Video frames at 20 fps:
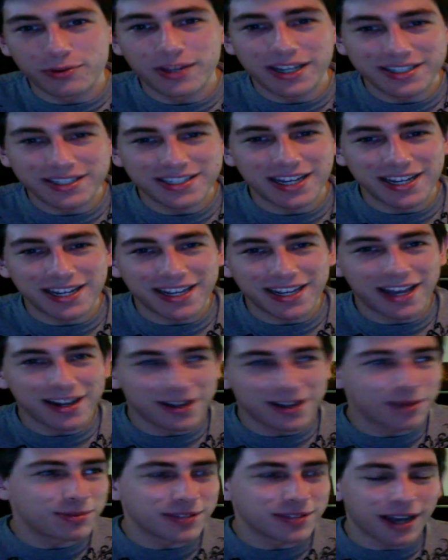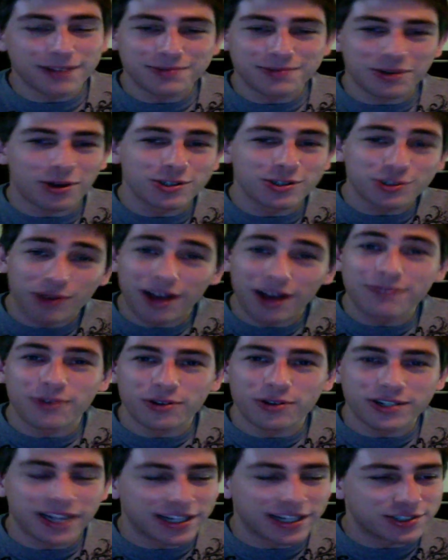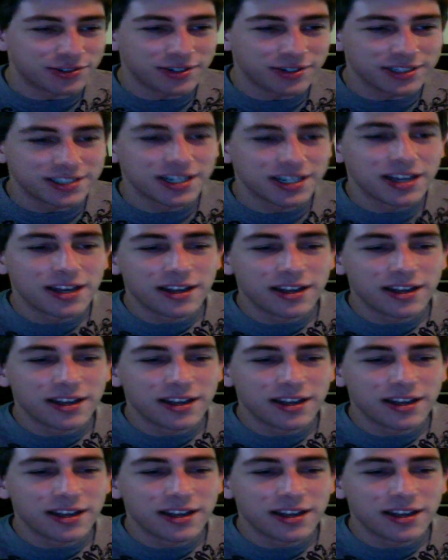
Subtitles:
they said again a couple times, but also iPhone and Androids.